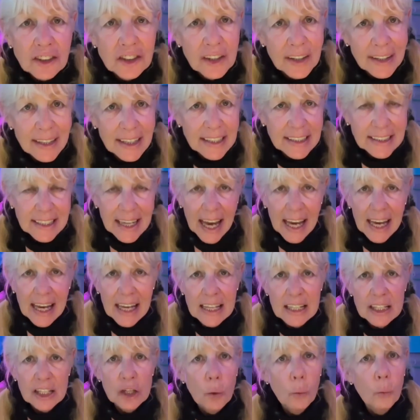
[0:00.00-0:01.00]
to the
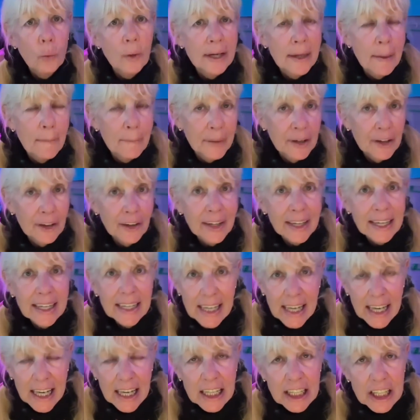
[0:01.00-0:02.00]
days when
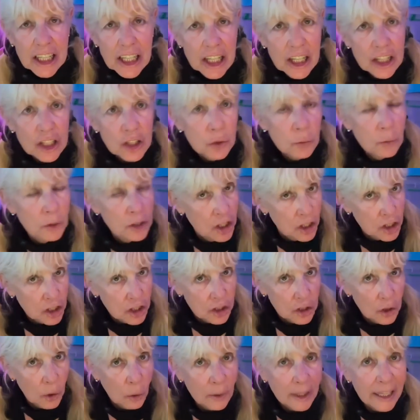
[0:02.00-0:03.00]
American Indians were just
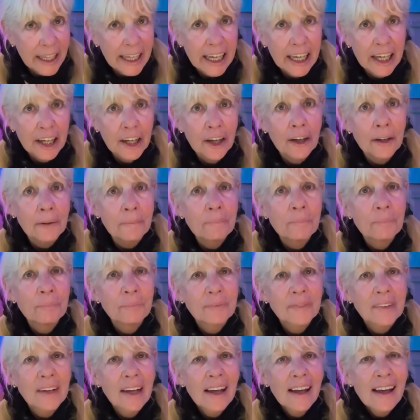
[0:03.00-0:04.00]
solely here,
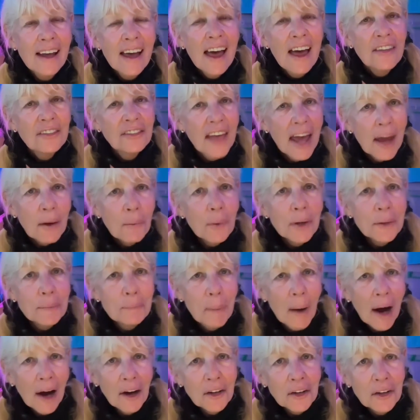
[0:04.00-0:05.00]
they would
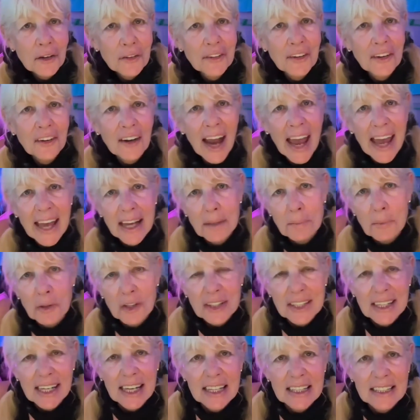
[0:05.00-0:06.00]
barter their animal
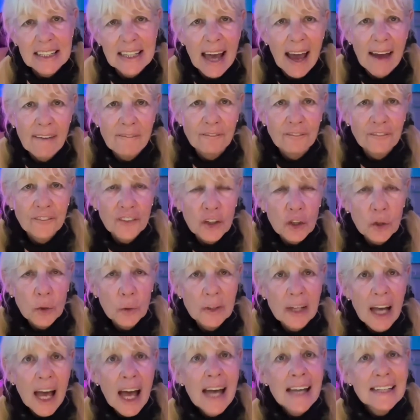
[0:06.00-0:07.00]
skins and
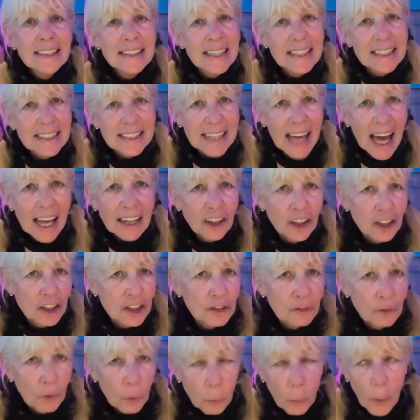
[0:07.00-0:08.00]
food to settlers
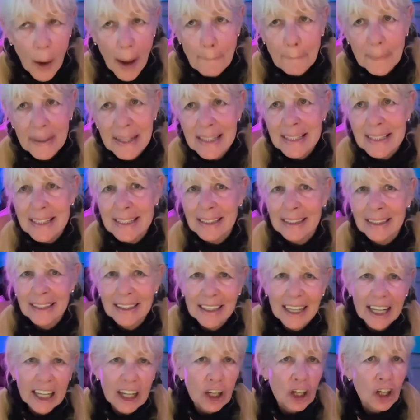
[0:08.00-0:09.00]
for weapons,
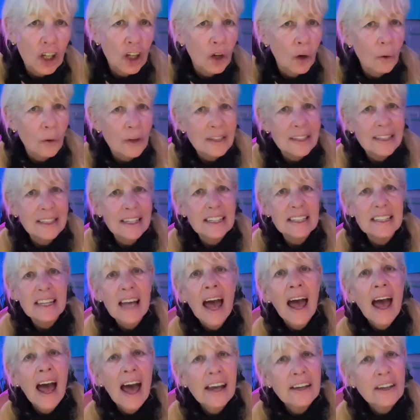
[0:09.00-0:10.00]
liquor, horses,
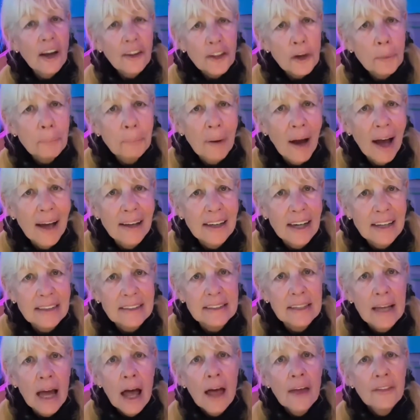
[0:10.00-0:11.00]
and other
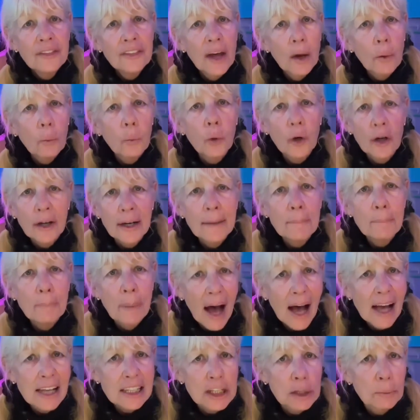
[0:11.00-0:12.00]
products that were
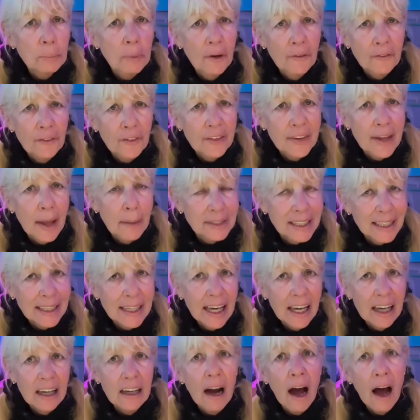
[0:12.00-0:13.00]
impossible for them to
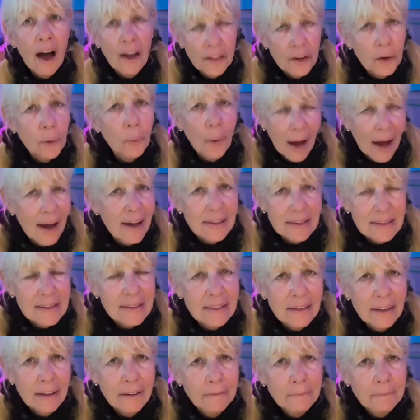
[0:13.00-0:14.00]
get otherwise.